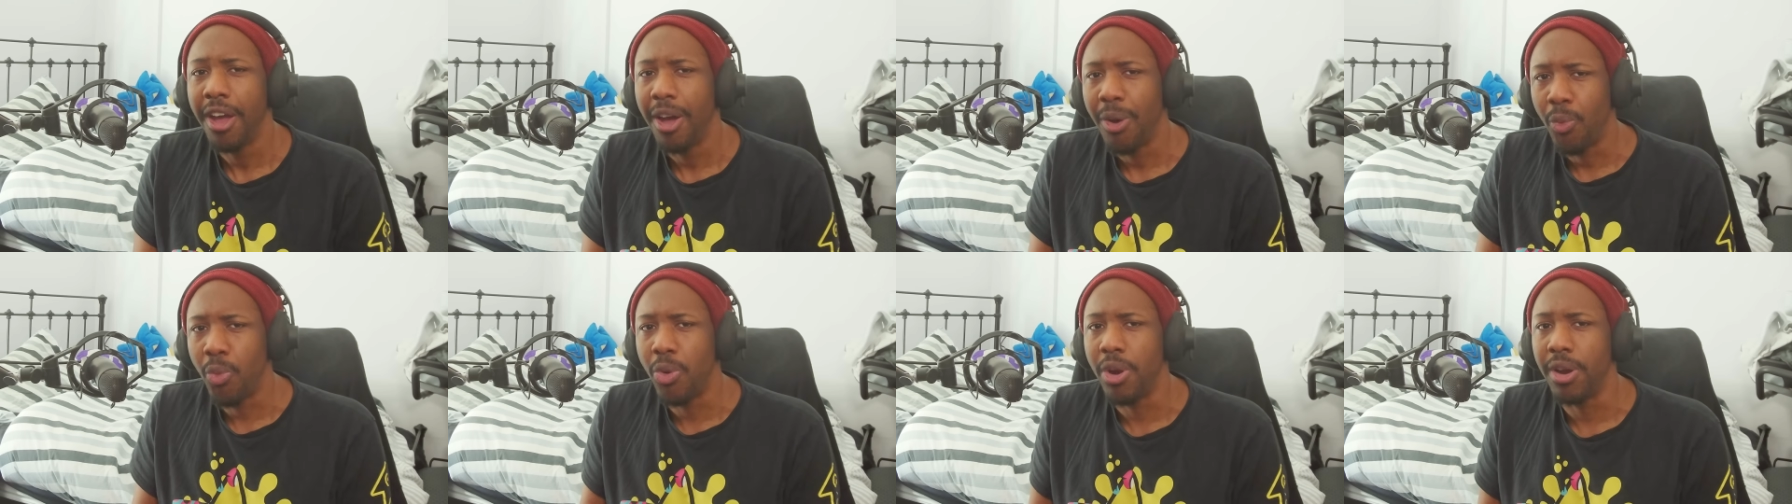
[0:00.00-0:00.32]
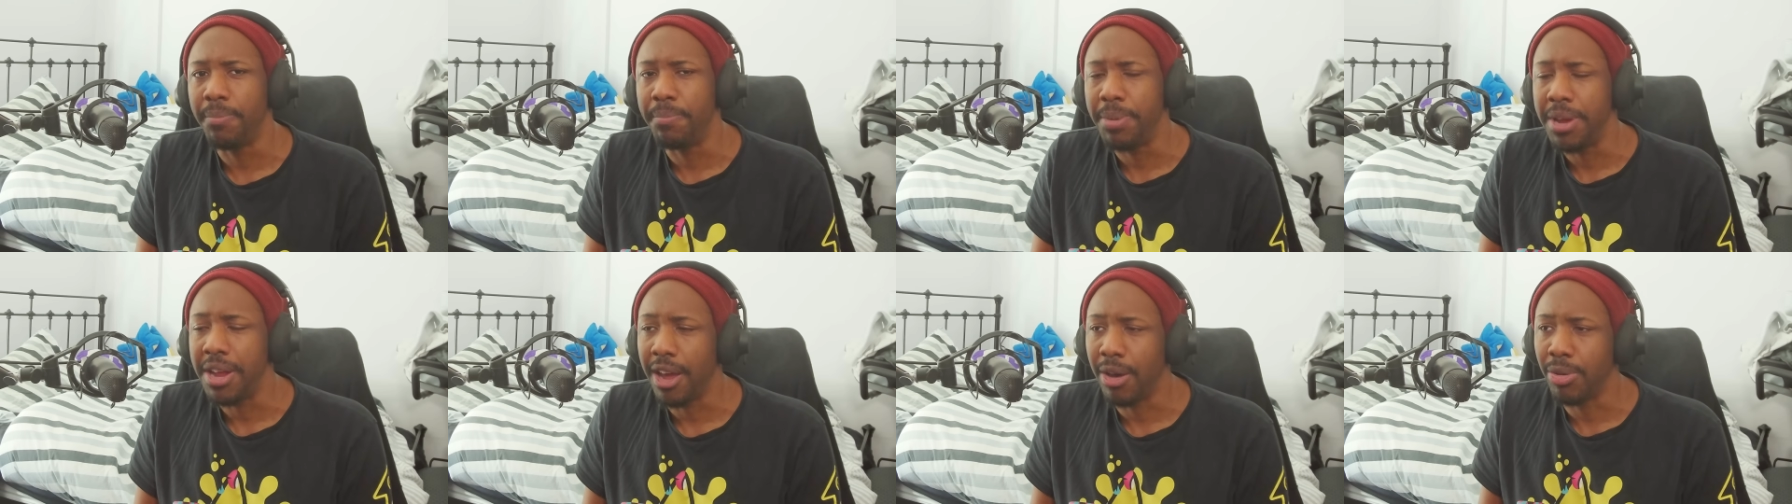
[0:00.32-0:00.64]

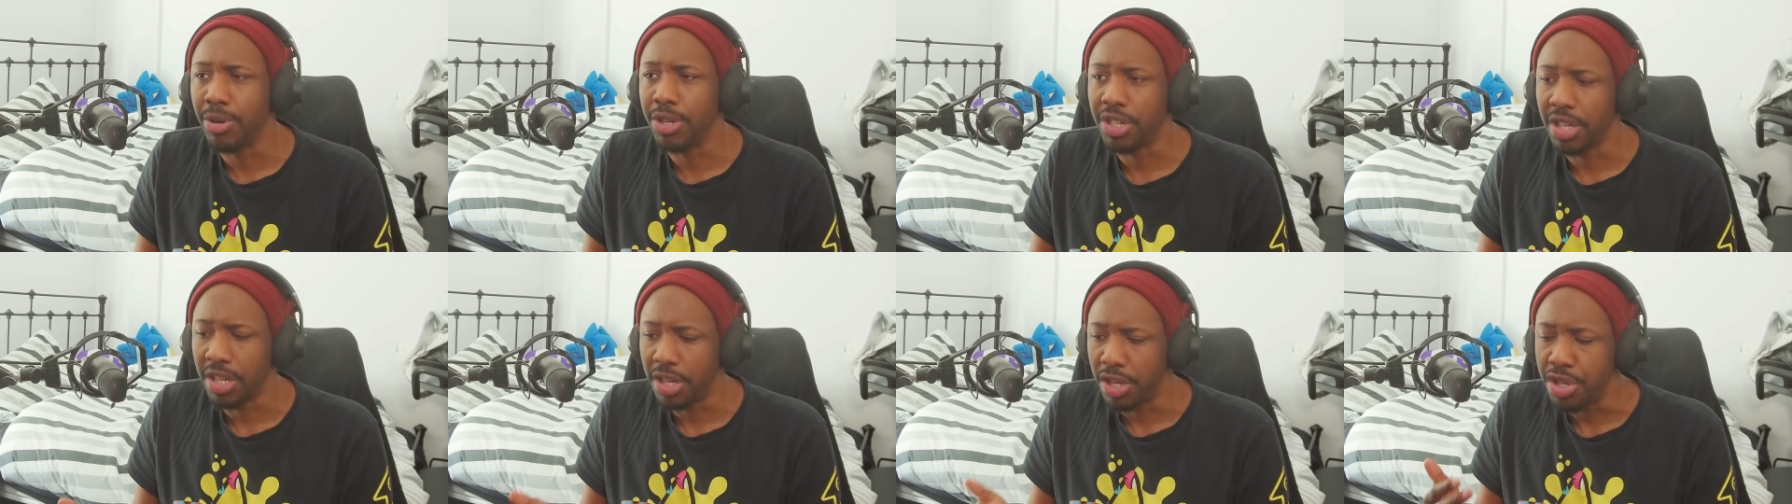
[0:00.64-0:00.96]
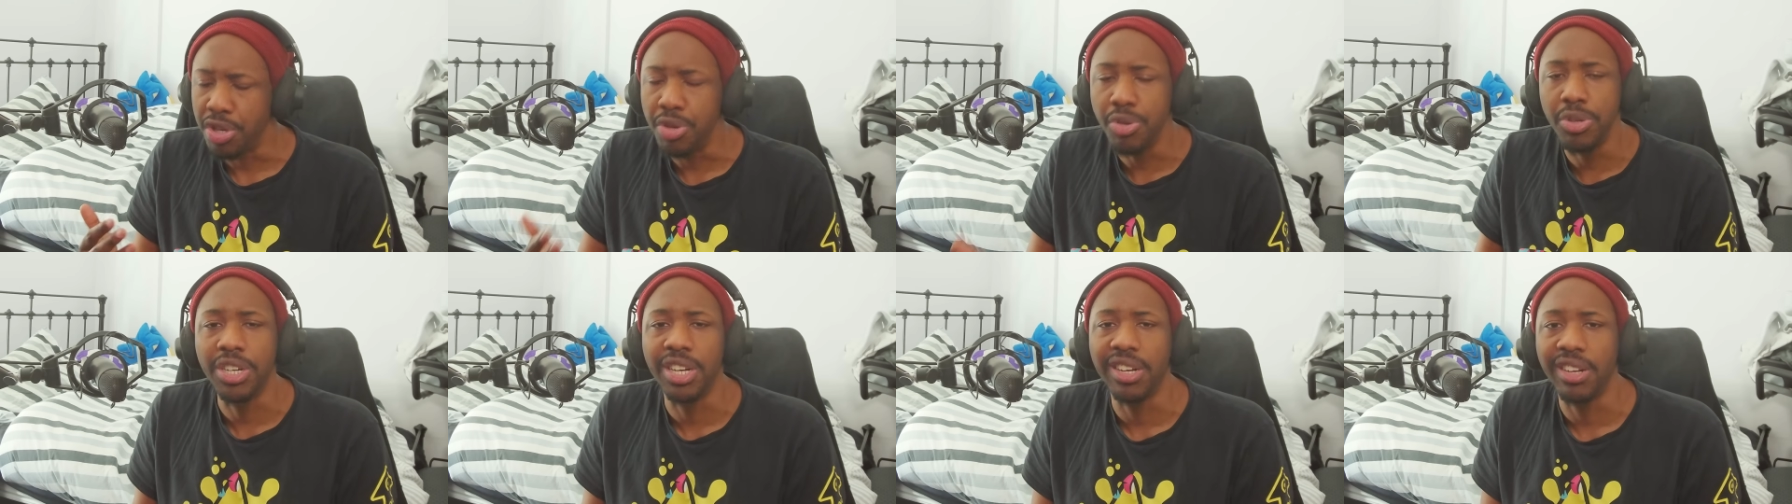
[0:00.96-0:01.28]
would be able to
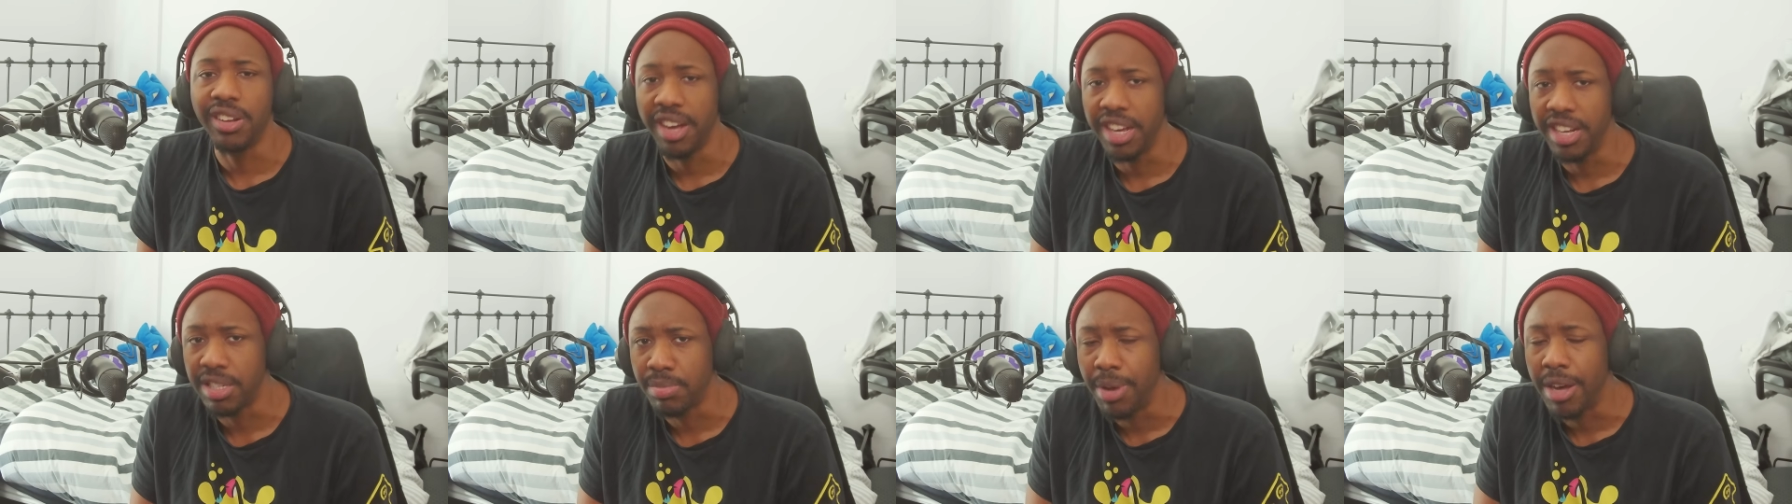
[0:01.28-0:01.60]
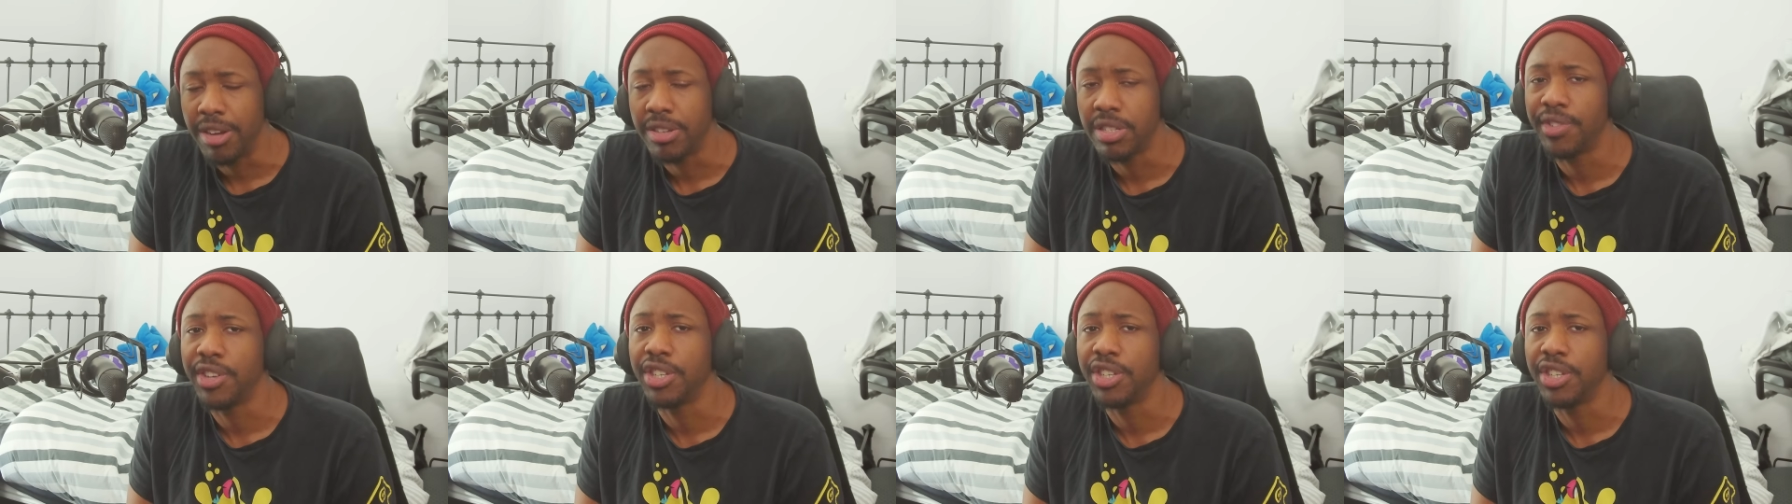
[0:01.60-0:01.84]
utilize mouse